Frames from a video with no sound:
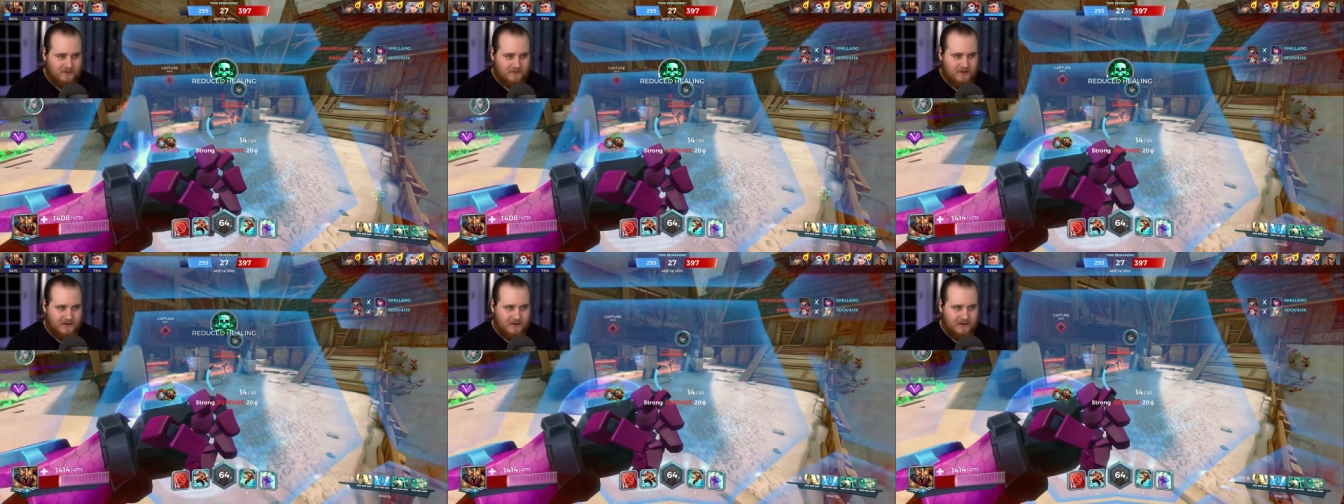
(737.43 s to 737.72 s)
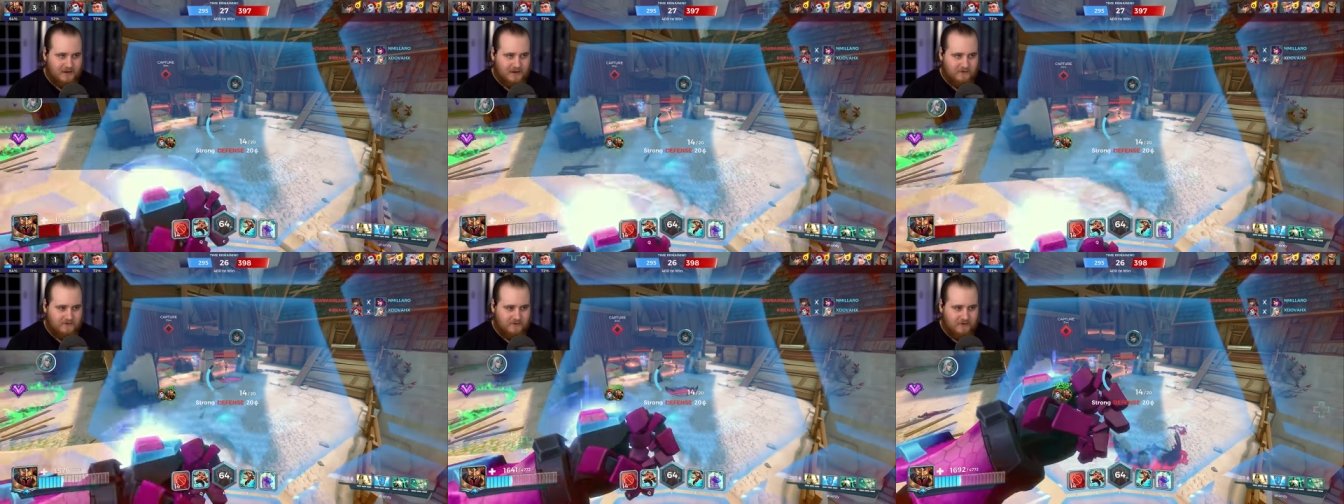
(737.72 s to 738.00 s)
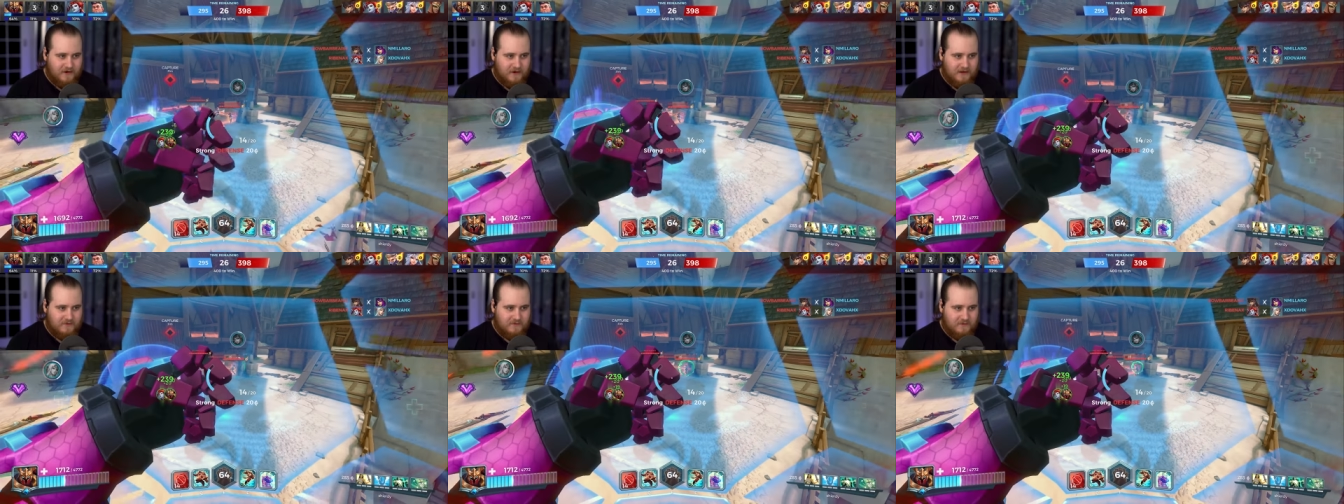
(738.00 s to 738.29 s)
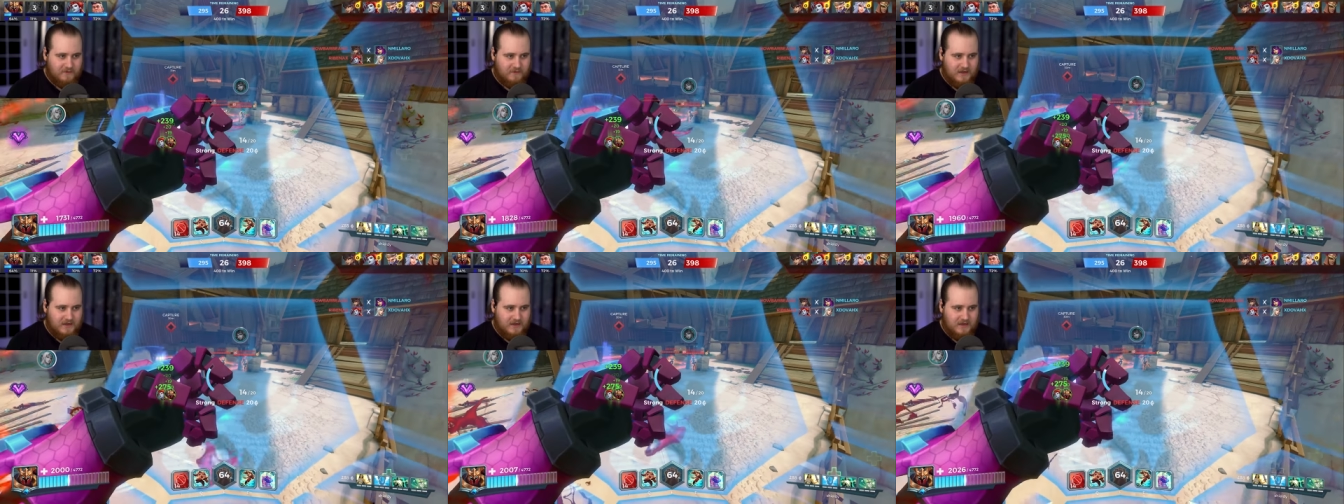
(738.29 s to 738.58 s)
395,
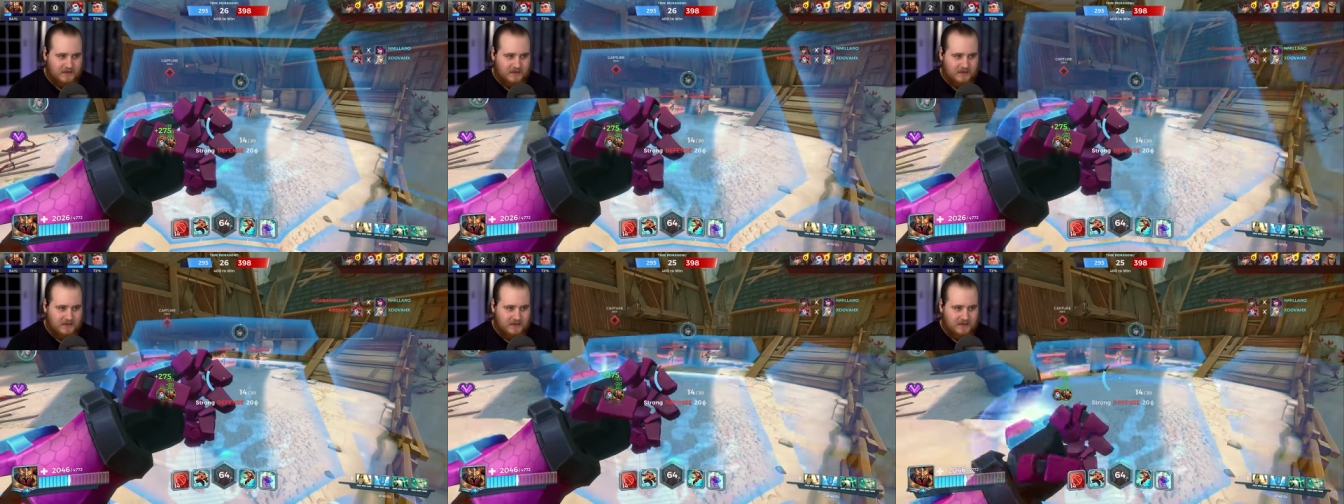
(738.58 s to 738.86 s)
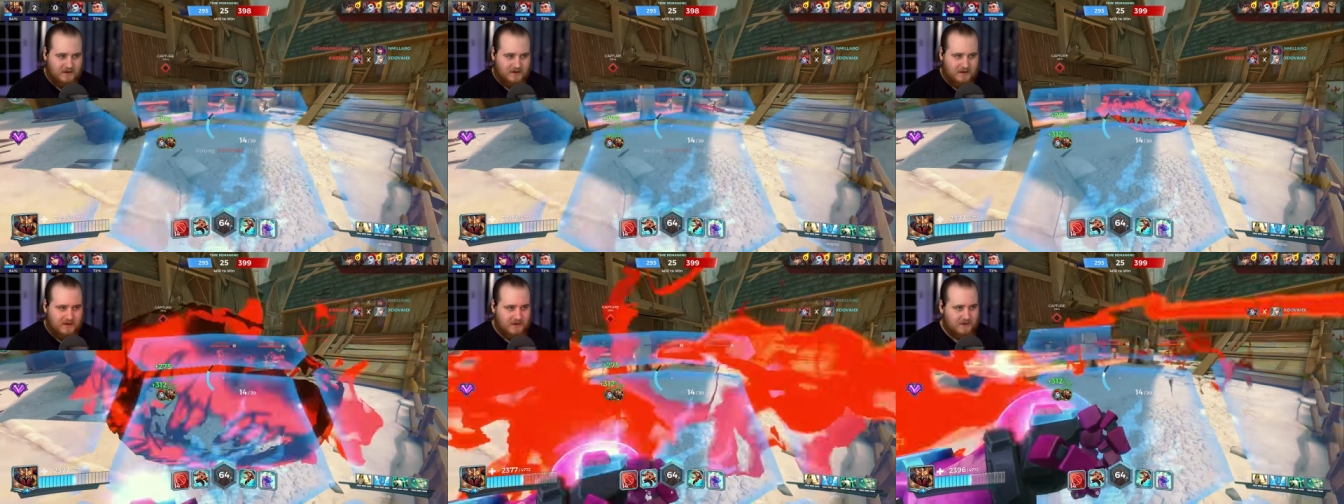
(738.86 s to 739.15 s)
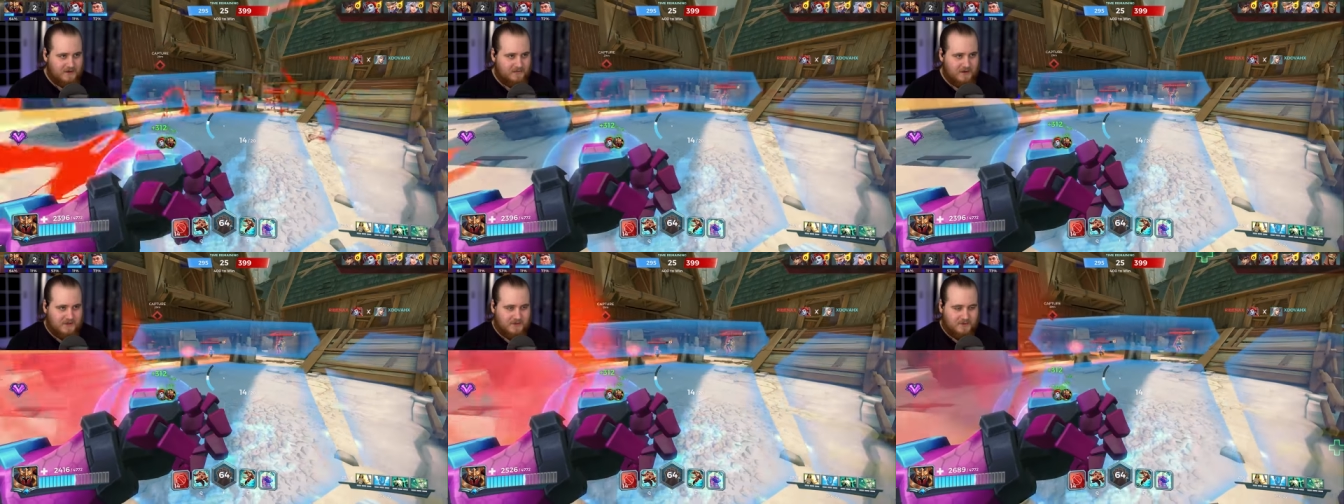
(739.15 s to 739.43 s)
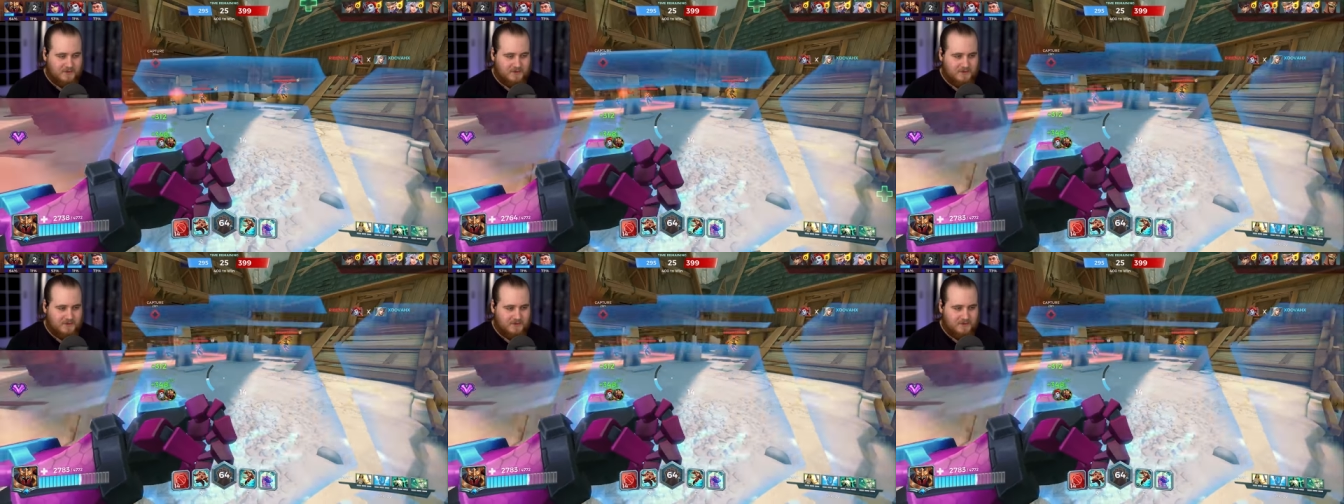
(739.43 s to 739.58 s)
399. Might as